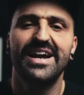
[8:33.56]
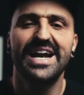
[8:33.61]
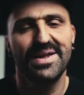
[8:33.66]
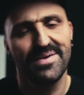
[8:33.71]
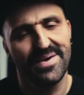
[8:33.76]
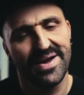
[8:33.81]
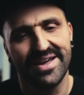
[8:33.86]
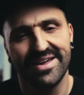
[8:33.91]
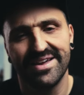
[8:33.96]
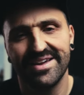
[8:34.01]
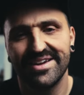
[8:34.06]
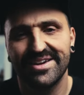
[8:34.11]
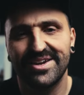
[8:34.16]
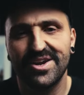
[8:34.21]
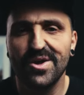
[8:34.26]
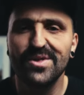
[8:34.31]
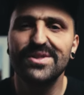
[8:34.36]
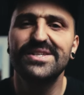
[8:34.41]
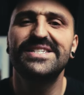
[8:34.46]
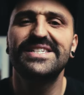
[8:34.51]
Anyway,
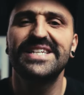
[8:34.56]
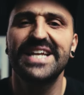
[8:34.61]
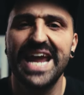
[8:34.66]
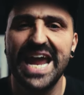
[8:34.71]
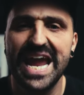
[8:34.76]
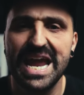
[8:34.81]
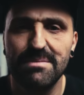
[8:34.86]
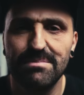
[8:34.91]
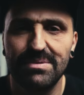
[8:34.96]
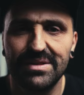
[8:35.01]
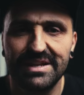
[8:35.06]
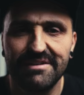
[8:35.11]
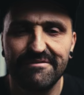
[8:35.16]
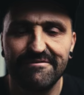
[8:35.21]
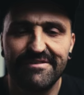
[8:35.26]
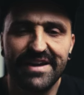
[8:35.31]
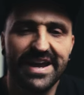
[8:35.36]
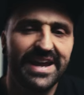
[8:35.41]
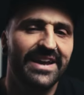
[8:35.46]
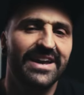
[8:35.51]
go listen to Anne Boleyn
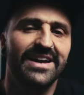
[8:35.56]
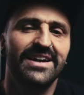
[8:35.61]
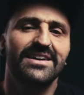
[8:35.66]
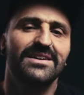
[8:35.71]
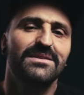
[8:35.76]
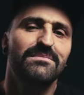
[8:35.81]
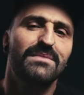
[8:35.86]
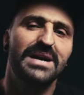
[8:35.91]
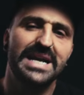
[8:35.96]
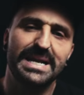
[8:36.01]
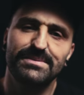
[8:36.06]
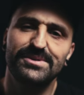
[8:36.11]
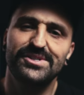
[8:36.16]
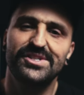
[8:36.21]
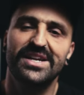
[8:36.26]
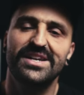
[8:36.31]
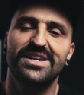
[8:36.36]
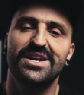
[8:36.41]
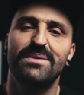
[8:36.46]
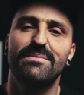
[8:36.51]
Vega. My name is
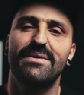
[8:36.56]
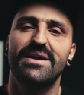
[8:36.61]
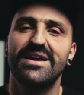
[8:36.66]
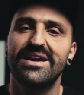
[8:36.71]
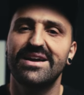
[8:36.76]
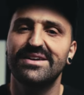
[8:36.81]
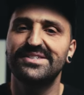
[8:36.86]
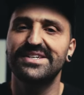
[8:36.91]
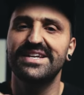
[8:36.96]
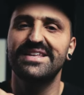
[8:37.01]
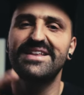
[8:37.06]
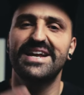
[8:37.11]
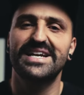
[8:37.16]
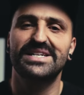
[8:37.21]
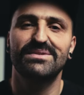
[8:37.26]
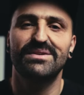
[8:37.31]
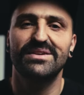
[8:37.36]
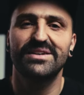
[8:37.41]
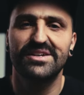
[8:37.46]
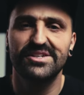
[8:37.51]
jeddobre. I'll see you in the
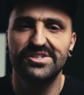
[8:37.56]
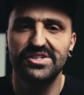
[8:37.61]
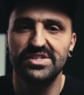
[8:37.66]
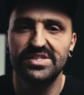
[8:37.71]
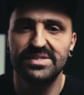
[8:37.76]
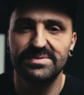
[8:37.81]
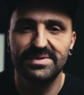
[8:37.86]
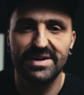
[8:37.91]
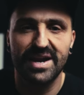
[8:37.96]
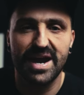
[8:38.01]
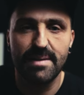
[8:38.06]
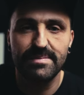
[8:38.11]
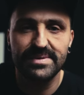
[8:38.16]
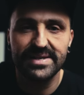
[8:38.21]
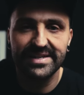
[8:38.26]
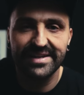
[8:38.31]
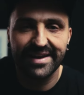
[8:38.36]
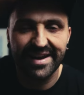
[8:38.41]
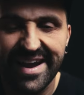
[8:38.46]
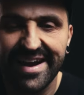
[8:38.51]
next one because you subscribed.
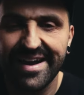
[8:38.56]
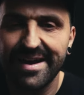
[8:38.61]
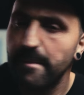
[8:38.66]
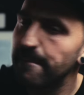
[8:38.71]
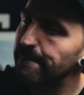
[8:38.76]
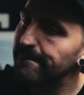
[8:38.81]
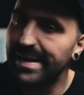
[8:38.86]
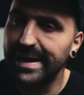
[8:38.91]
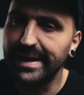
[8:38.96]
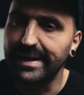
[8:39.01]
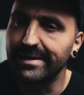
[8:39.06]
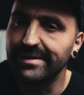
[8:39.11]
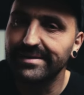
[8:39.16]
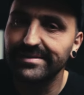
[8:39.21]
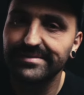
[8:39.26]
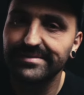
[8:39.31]
Bye.